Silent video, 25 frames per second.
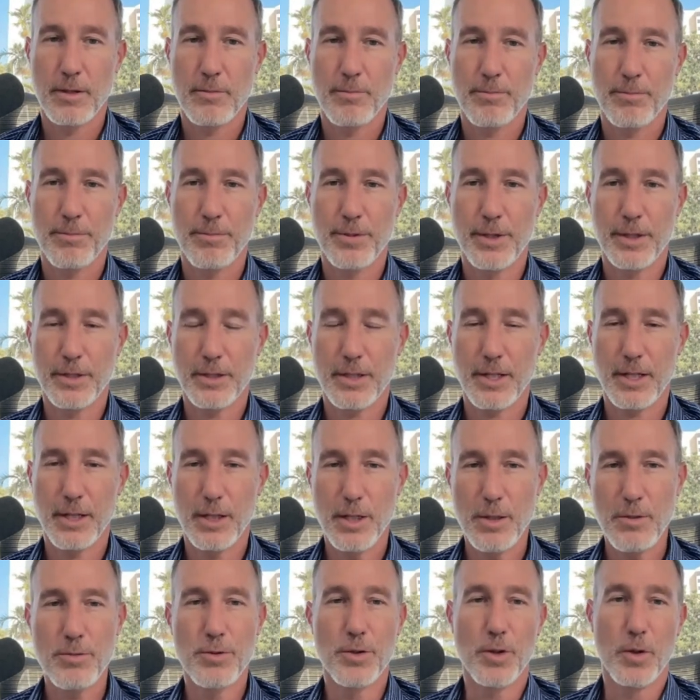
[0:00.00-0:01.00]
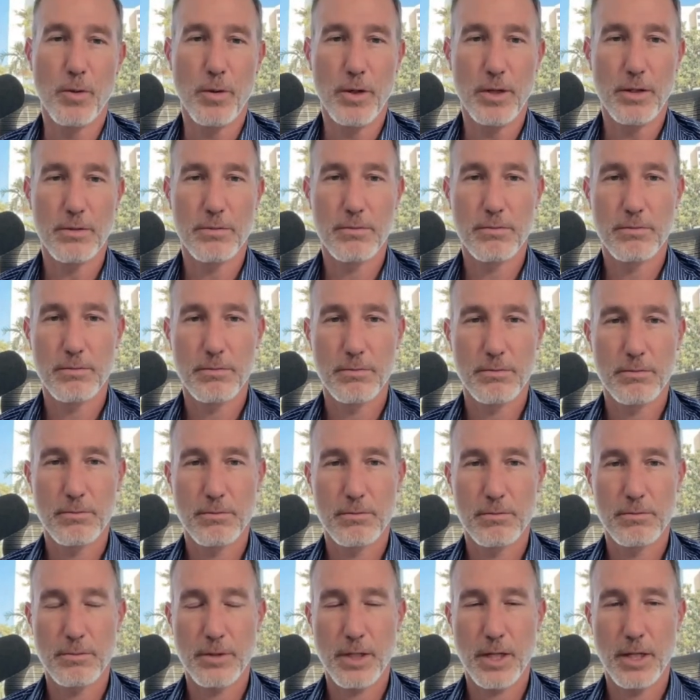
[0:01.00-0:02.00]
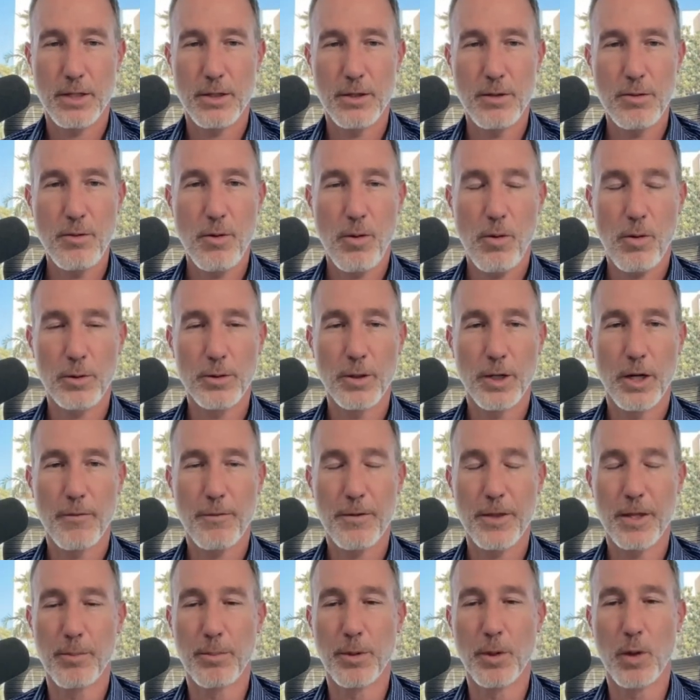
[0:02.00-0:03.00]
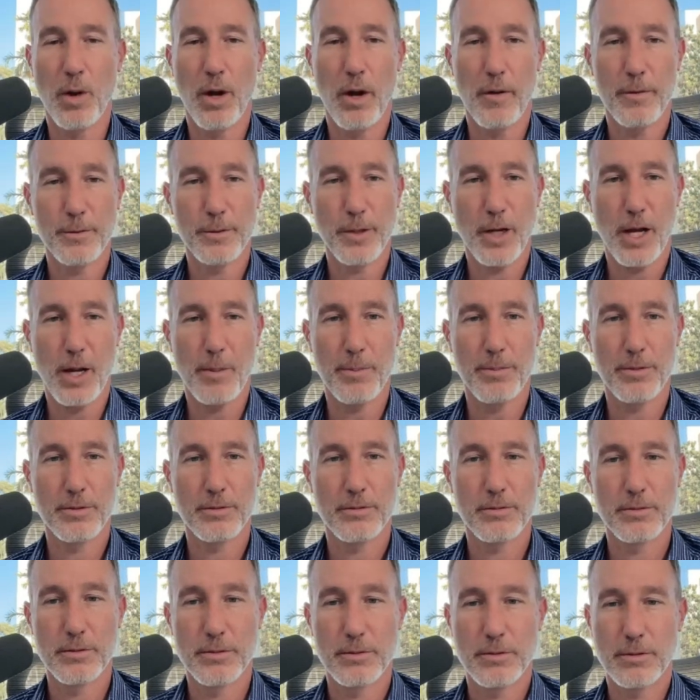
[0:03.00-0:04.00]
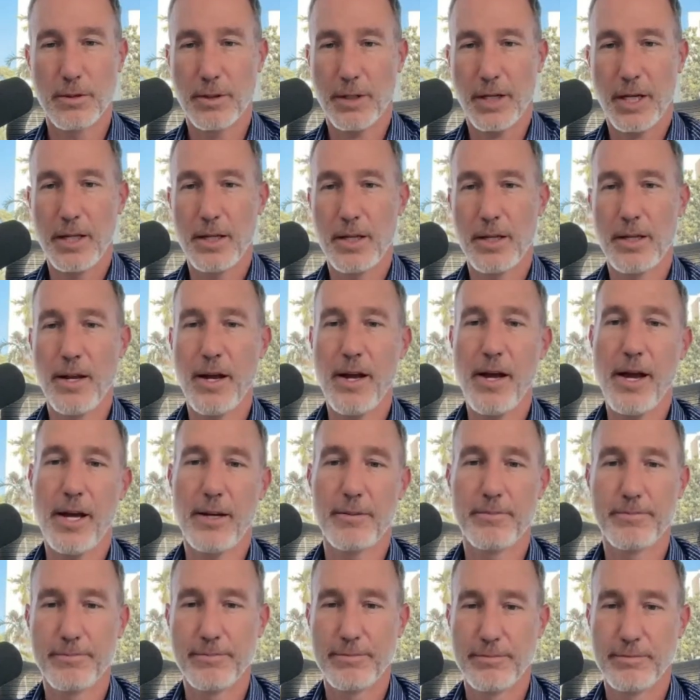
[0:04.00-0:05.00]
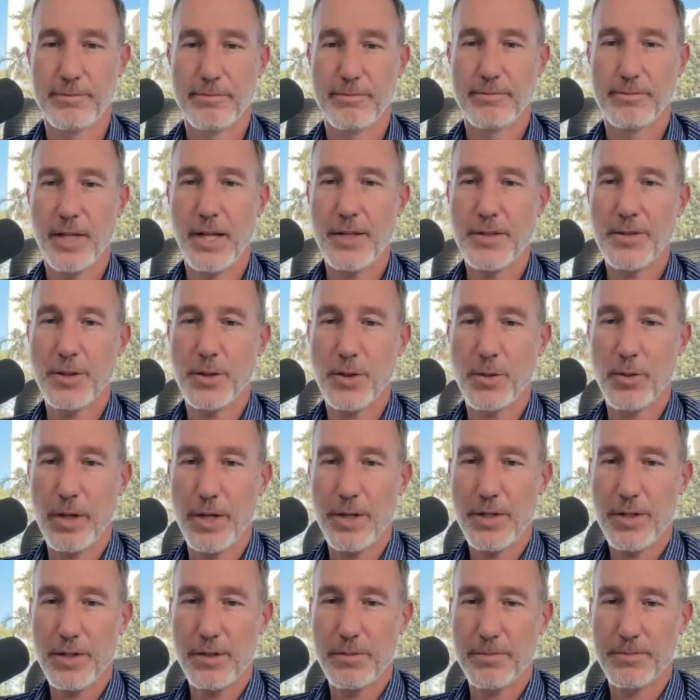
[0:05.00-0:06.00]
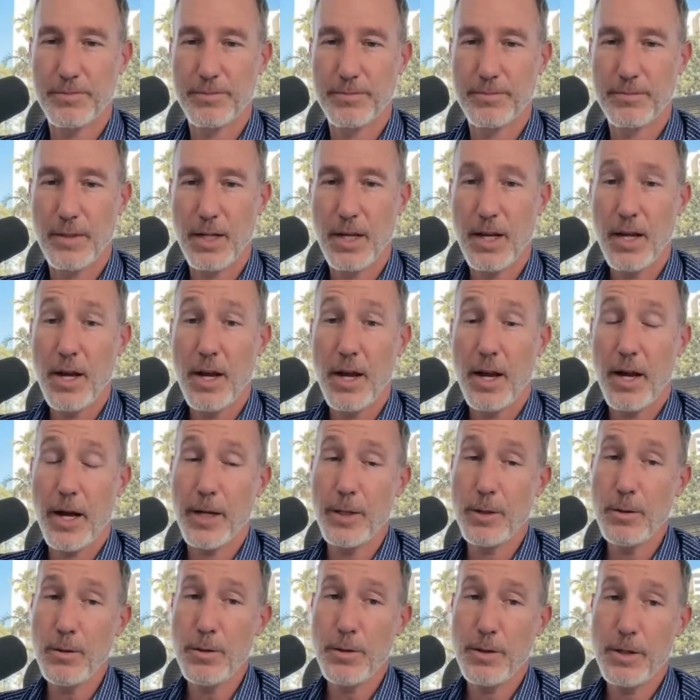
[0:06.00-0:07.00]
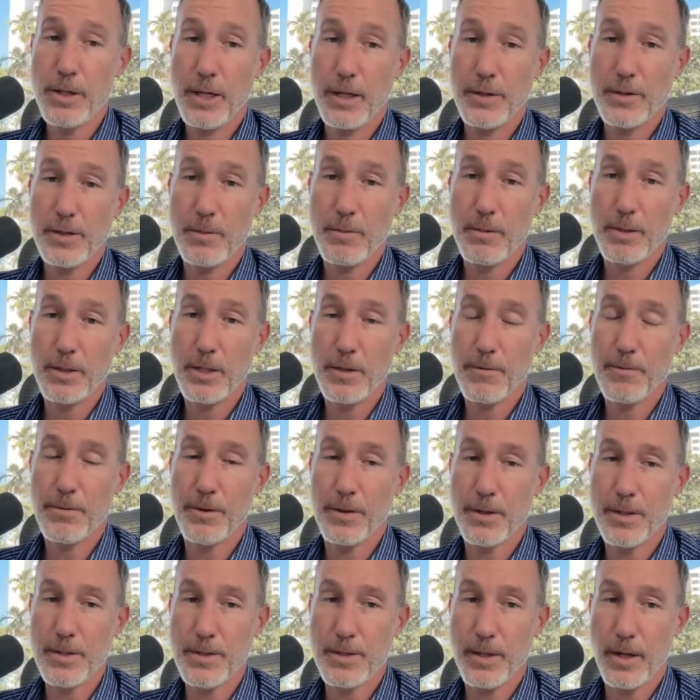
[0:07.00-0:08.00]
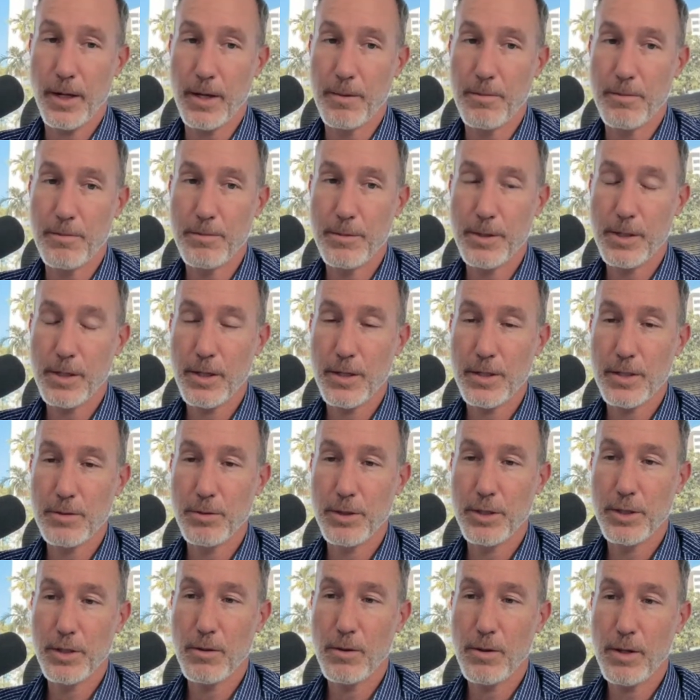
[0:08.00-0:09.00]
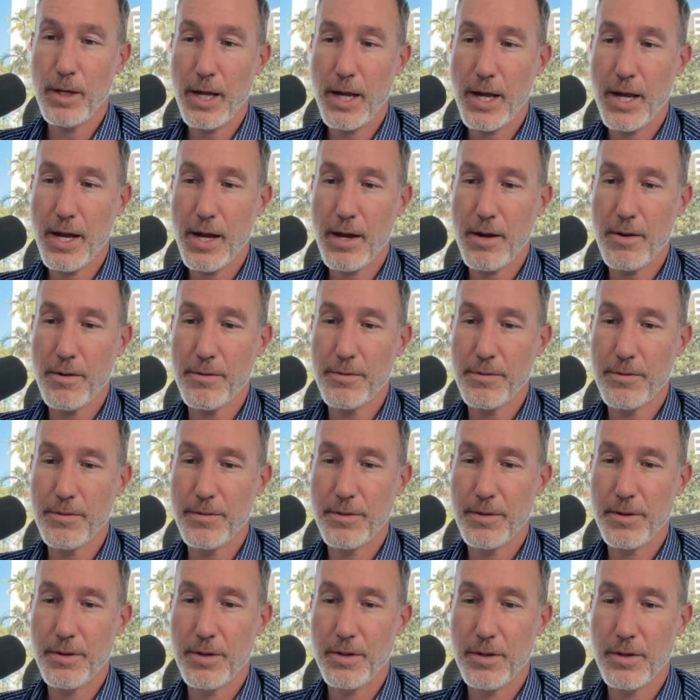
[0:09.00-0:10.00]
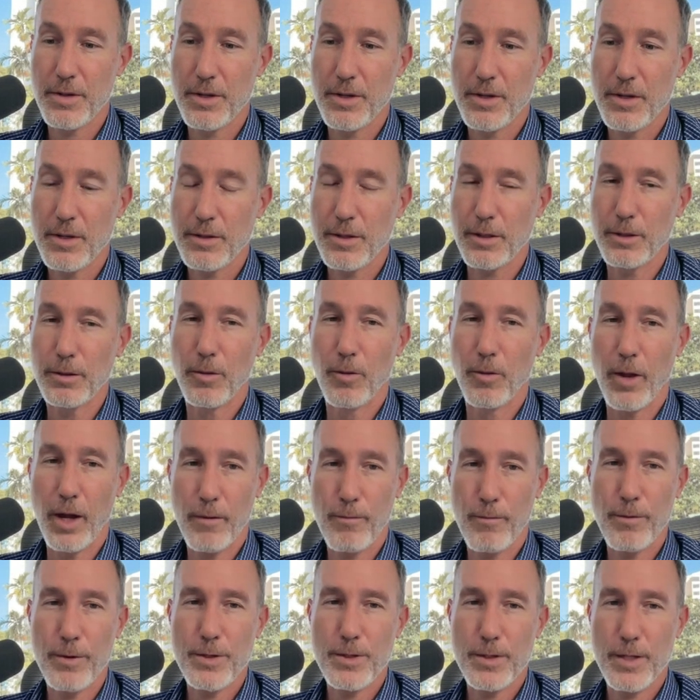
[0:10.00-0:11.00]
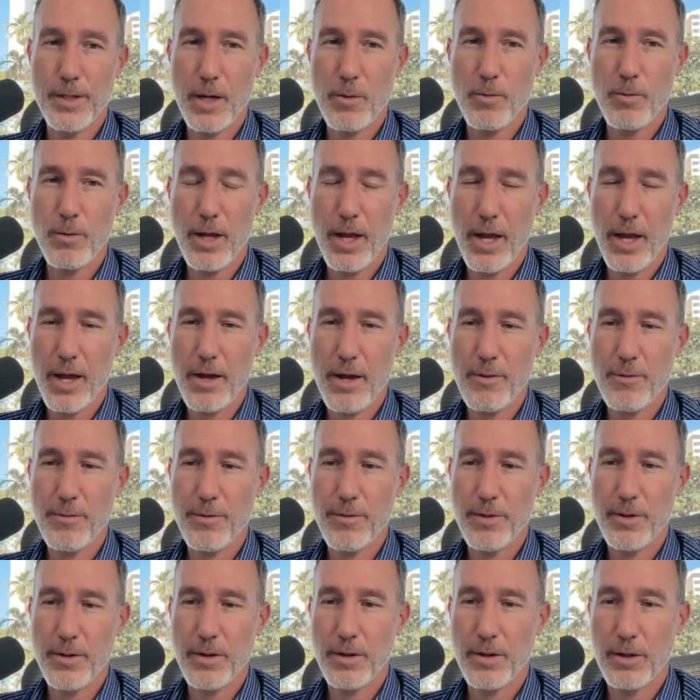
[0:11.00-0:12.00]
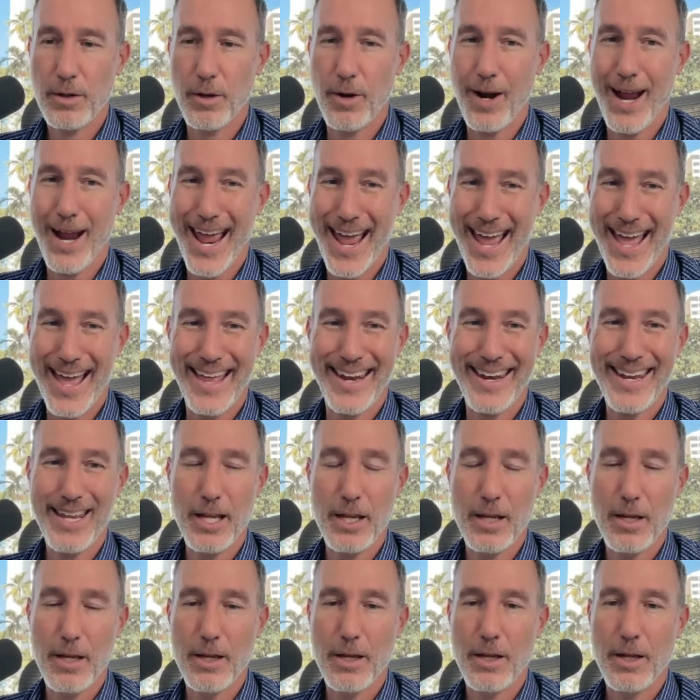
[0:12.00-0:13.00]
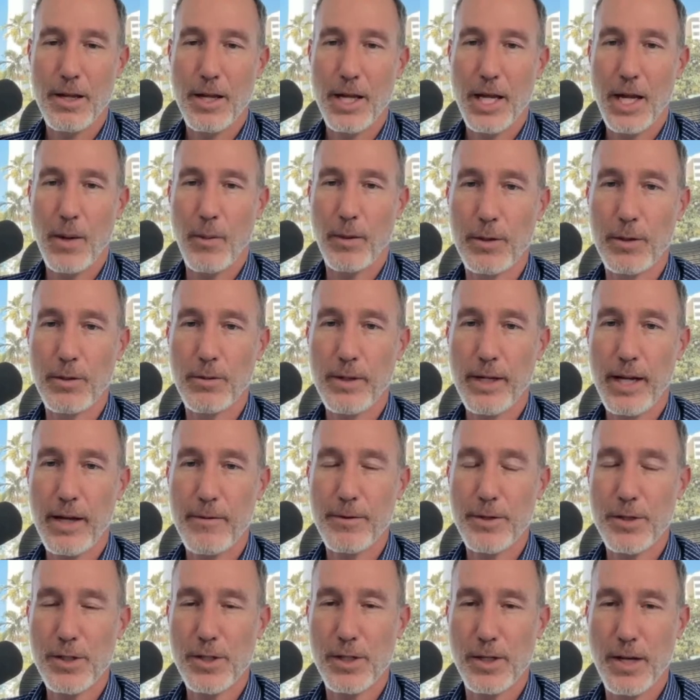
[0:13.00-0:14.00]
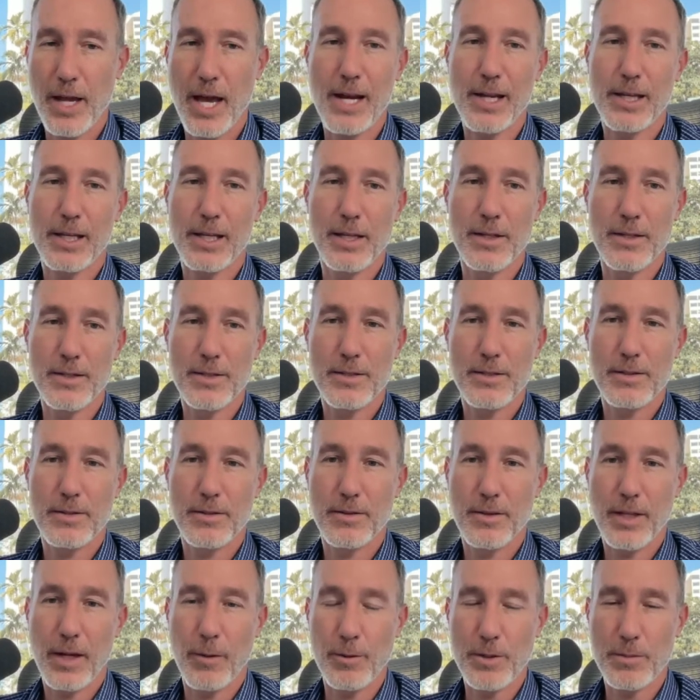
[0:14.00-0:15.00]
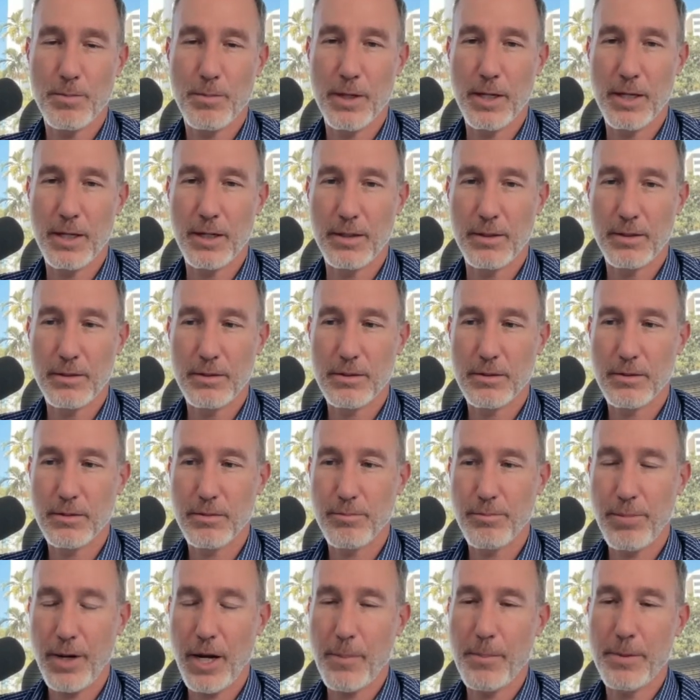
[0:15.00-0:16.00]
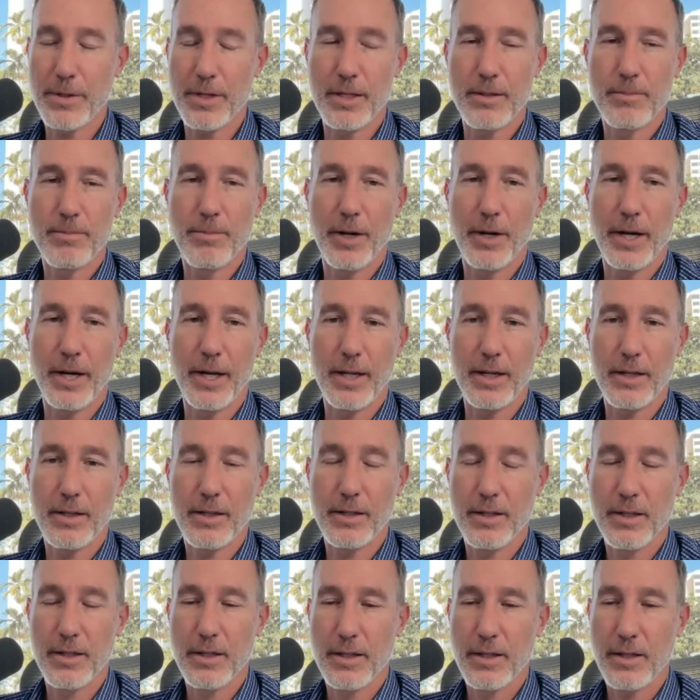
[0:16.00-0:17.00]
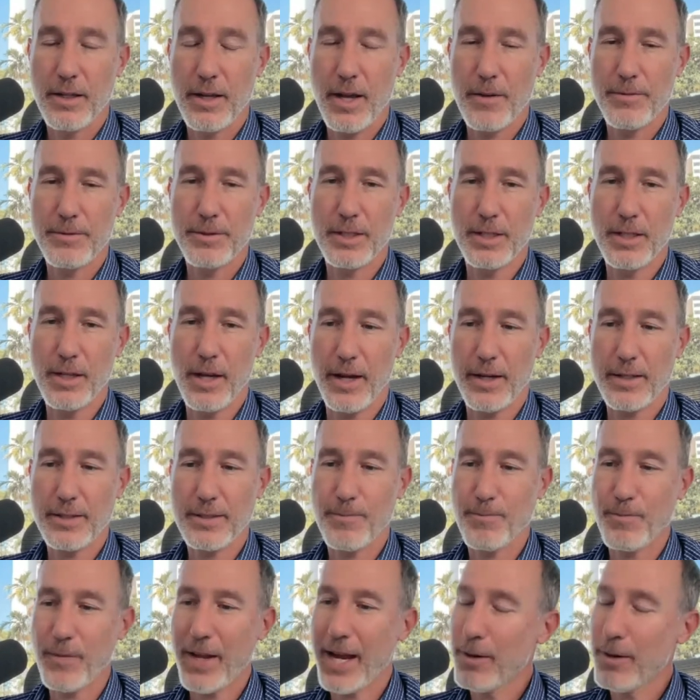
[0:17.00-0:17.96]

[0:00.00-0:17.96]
But can you do it? Can you hold on for the blow-off top? Or can you not? That's the question. I do think it's going to be different this time because we don't have the leverage that we have or had, and we have the shenanigans that was being puppeted by F T X.